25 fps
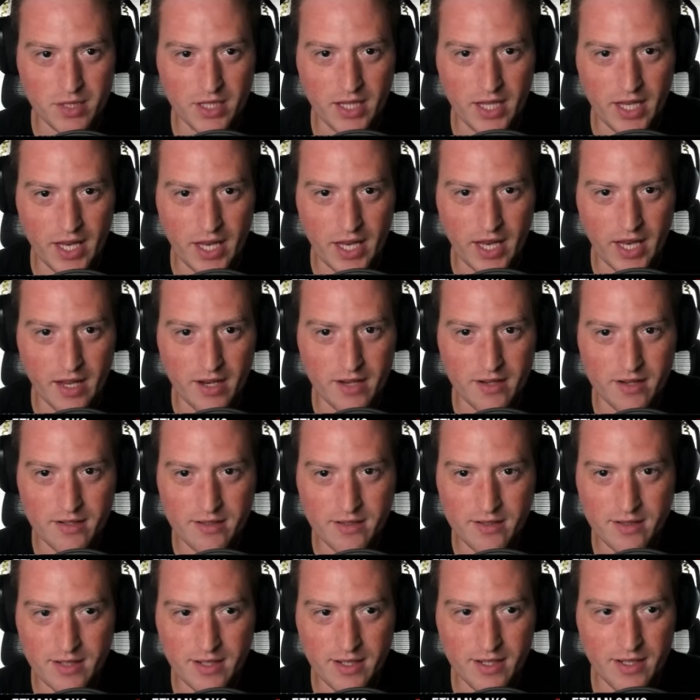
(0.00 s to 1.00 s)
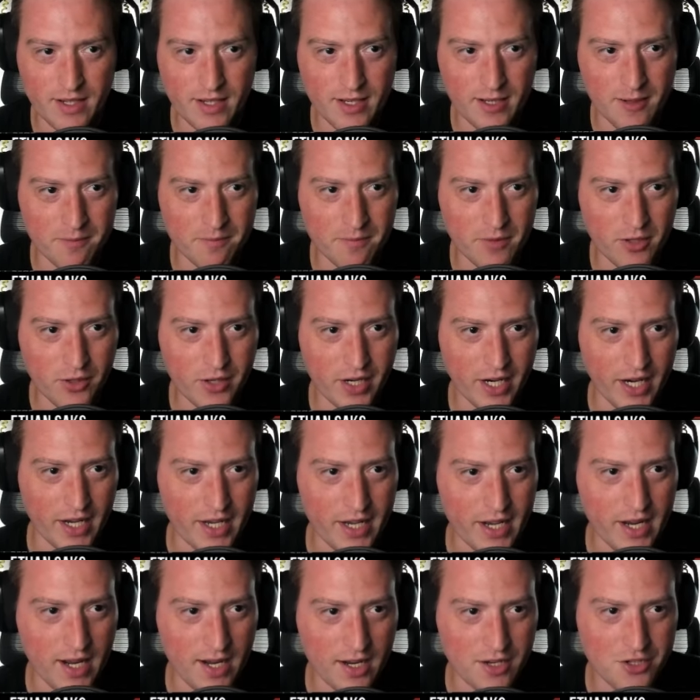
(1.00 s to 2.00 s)
can. Um, okay,
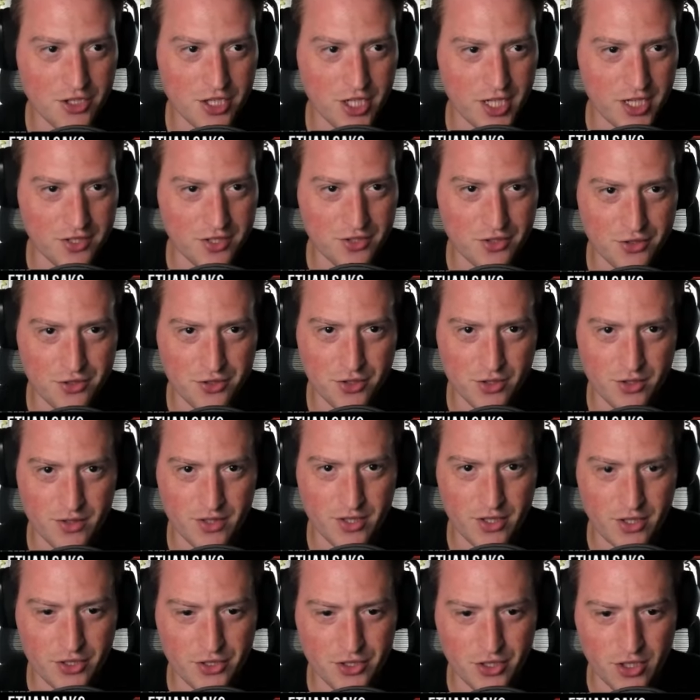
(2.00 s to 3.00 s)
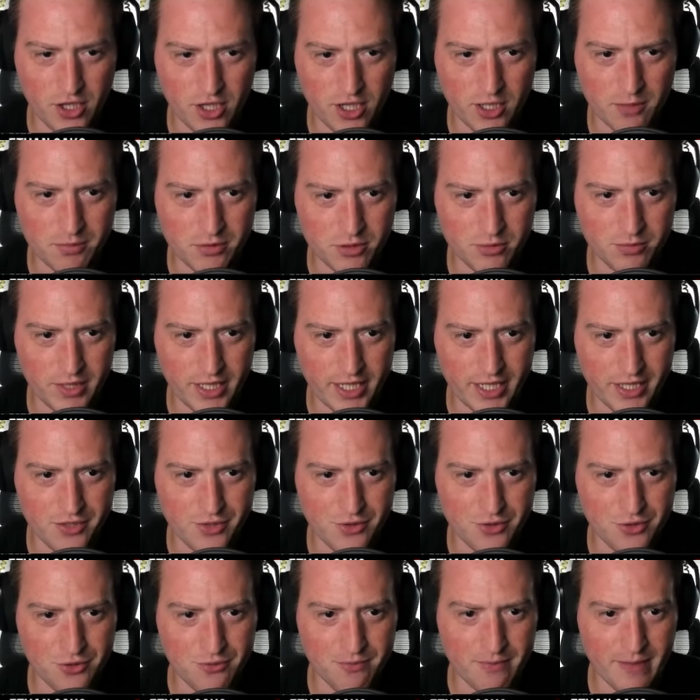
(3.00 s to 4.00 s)
Nashi, Searcher in the Dark, Blue Black 2
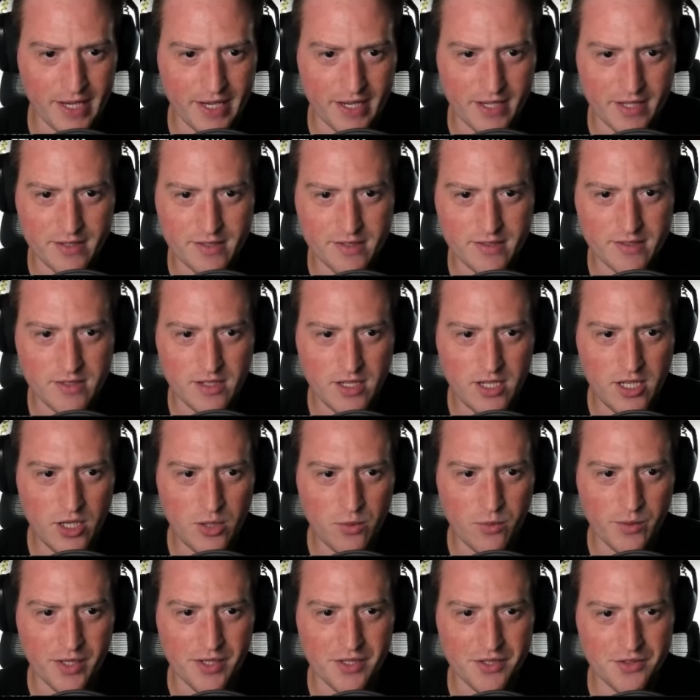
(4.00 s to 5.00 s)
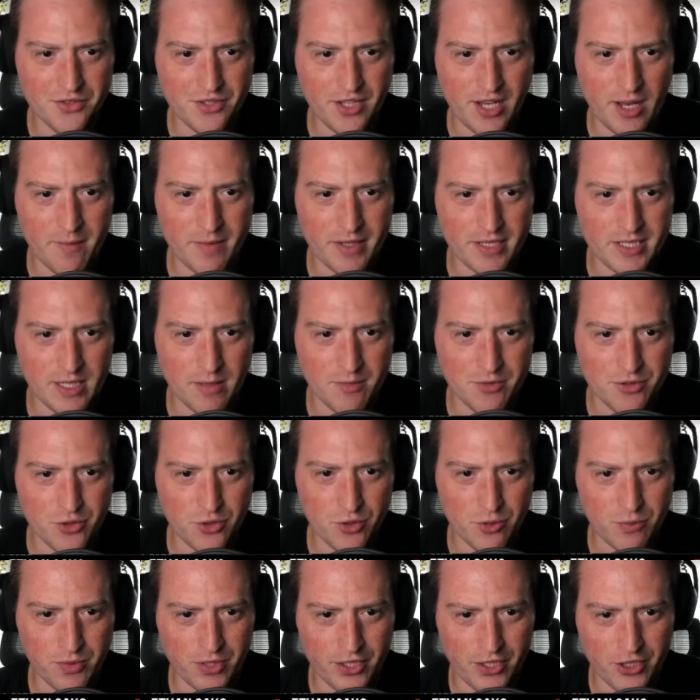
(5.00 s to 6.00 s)
2 Menace. When it deals combat damage to a
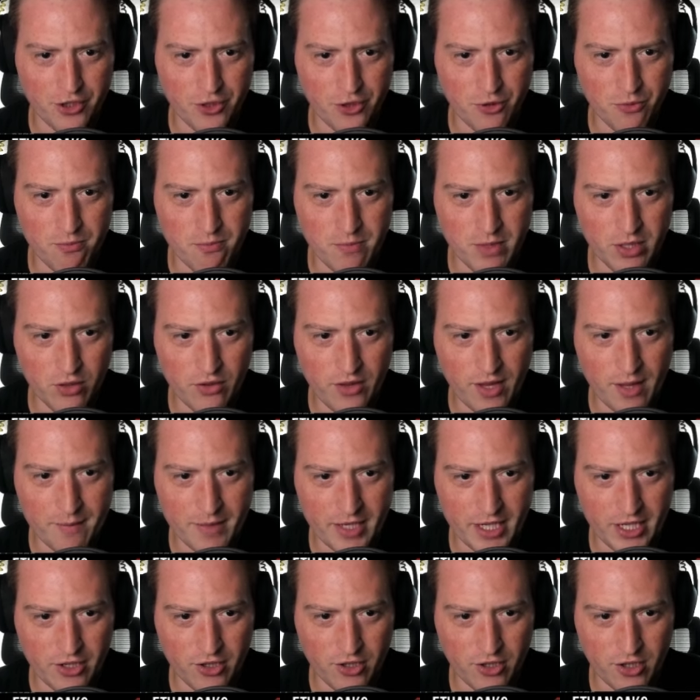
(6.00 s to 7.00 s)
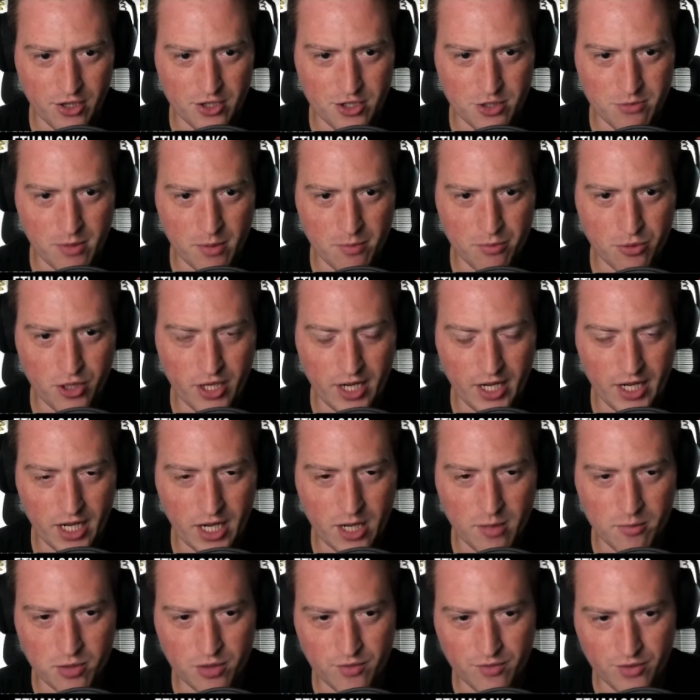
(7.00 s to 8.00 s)
player, you mill that many cards. You may put any
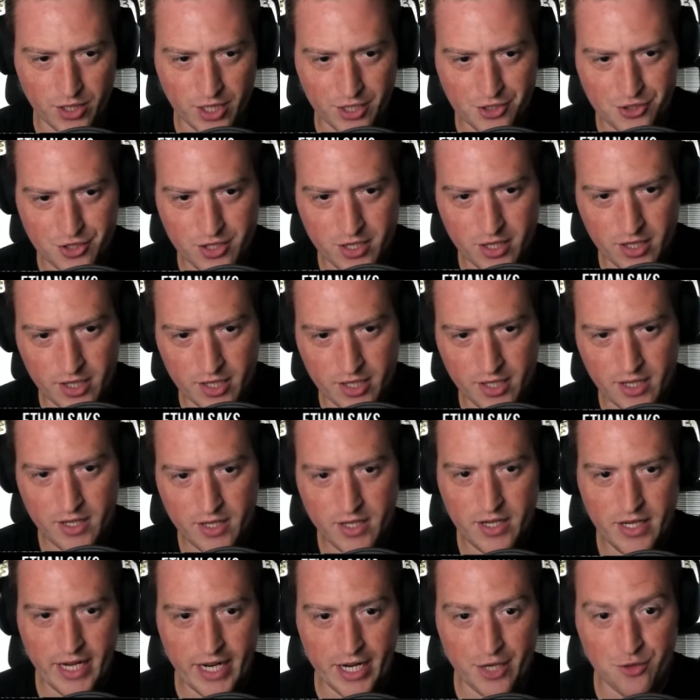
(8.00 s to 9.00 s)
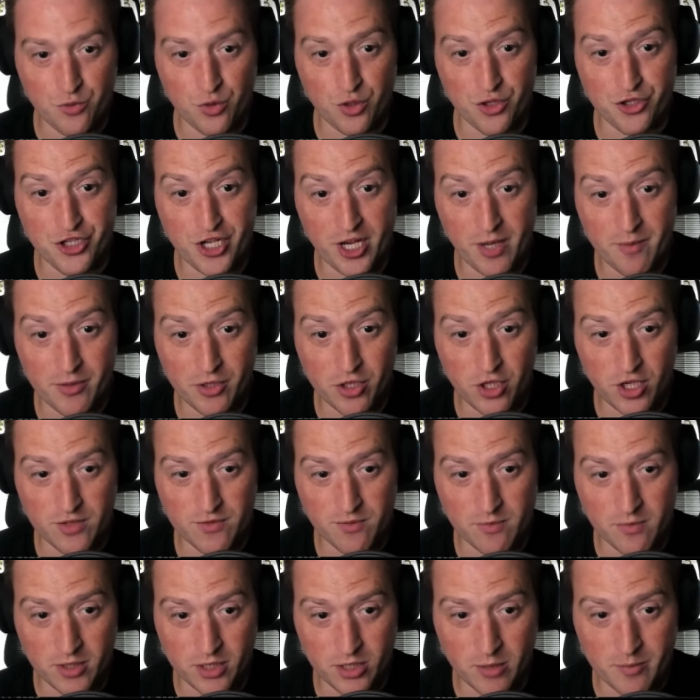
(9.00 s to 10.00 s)
number of legendary and or enchantment cards from
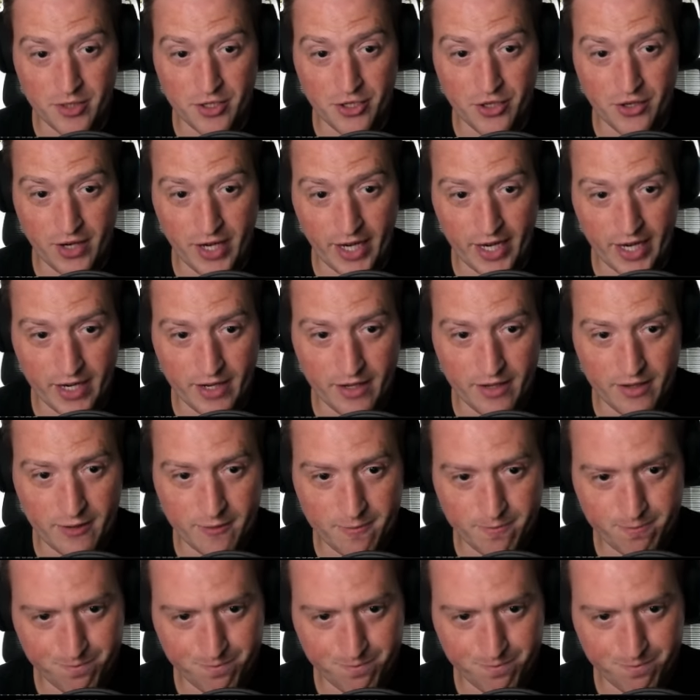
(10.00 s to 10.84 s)
among them into your hand.